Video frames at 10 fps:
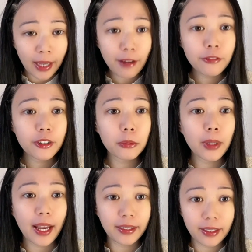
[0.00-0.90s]
after
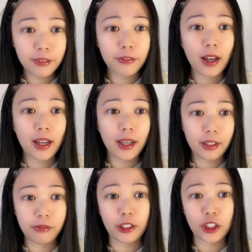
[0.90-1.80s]
we identify
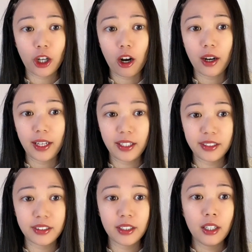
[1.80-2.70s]
if a chart
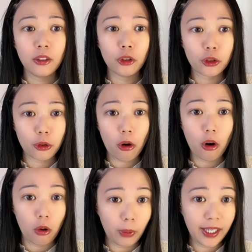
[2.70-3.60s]
is
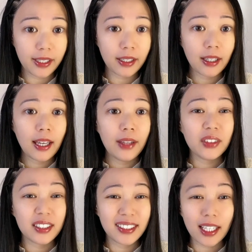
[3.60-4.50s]
strong or weak,
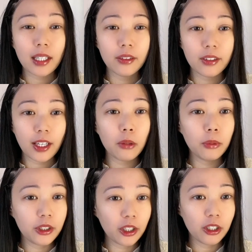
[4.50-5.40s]
the second
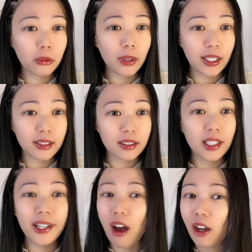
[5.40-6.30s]
thing we do is
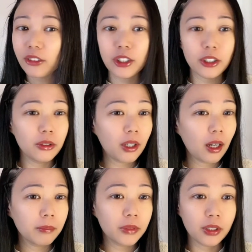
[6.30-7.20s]
not to
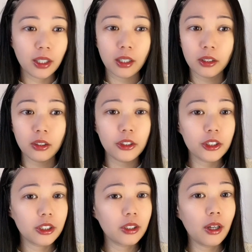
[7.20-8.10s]
come to the
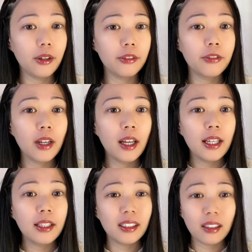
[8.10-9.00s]
conclusion of
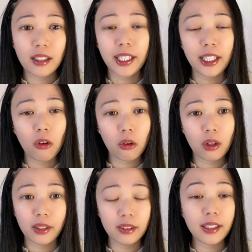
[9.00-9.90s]
the lucky
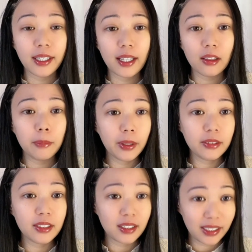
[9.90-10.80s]
or unlucky
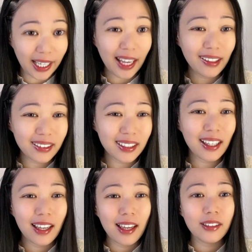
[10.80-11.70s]
element yet,
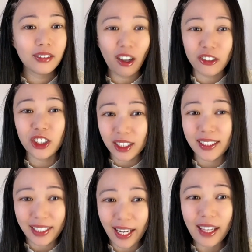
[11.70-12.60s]
not
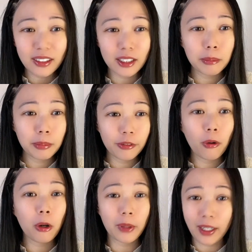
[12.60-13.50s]
just yet.
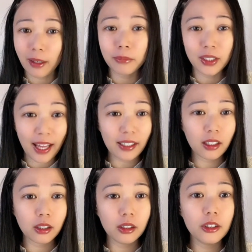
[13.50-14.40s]
Before we come to that
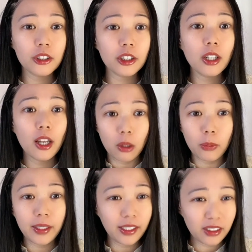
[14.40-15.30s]
conclusion,
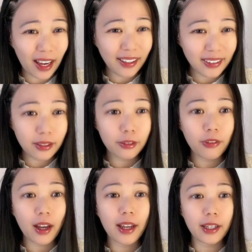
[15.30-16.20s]
we need to
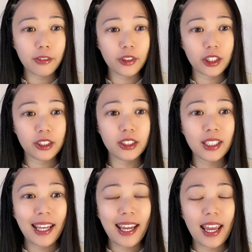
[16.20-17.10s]
identify if
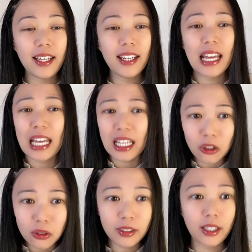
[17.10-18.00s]
there's any
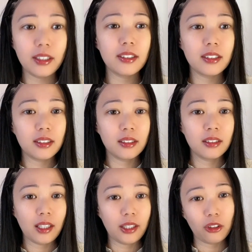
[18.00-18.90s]
illness
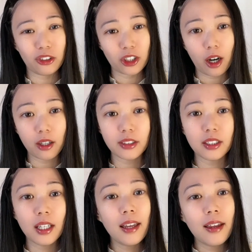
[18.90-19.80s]
in your
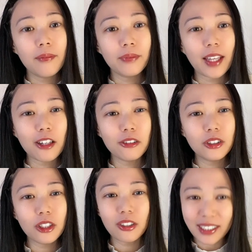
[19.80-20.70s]
chart.
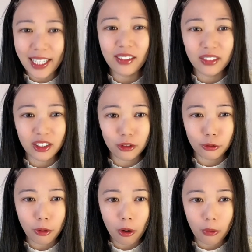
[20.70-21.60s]
Now, don't take this
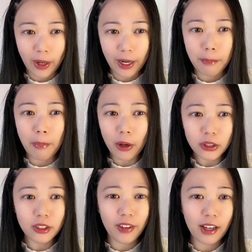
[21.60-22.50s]
the wrong way.
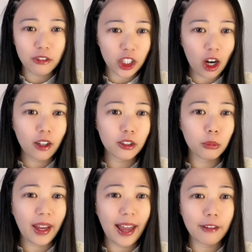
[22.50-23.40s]
Most of our
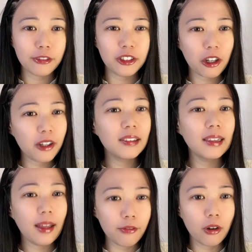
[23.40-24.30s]
charts, we have
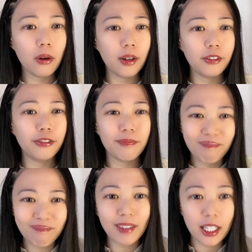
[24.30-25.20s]
certain level of
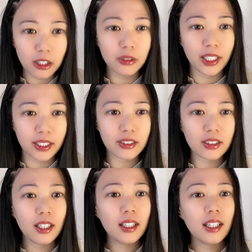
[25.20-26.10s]

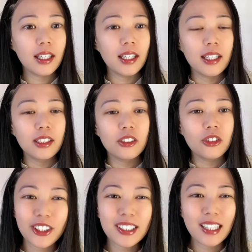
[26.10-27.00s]
illness.
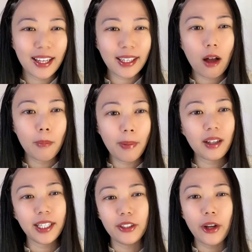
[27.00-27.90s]
Just like our
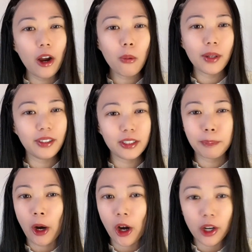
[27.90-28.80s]
body, no one
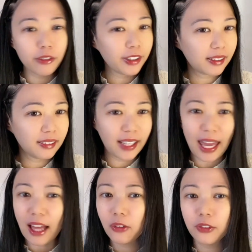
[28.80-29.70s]
is perfectly
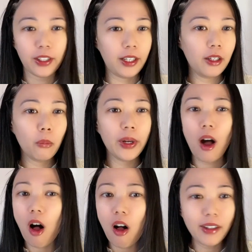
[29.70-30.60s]
healthy.
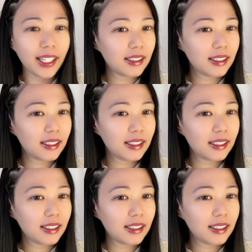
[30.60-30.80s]
We all